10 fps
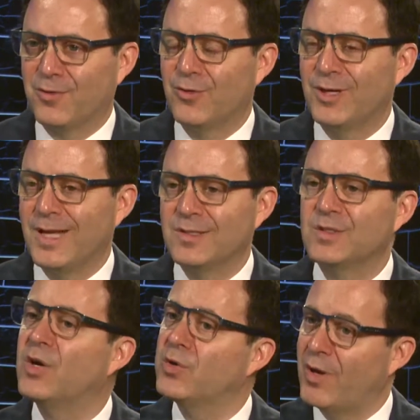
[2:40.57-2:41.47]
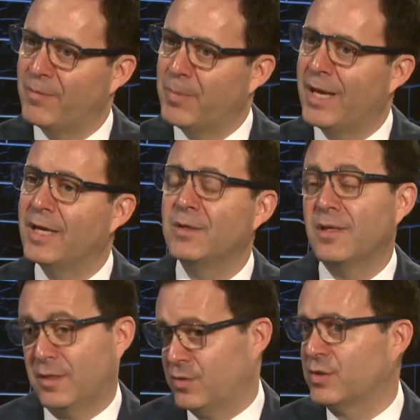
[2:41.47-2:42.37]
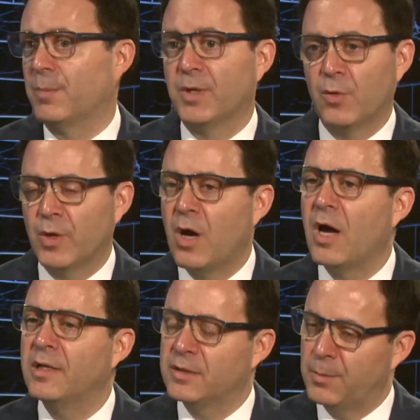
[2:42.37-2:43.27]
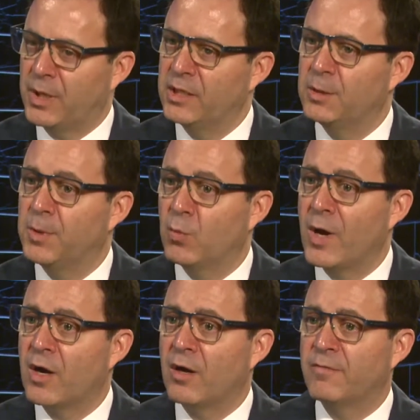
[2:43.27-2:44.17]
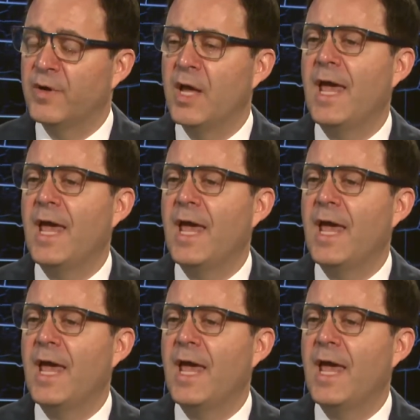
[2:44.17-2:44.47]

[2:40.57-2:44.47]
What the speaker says: 30 days ago, you haven't paid, is there something going on, something I need to be aware of?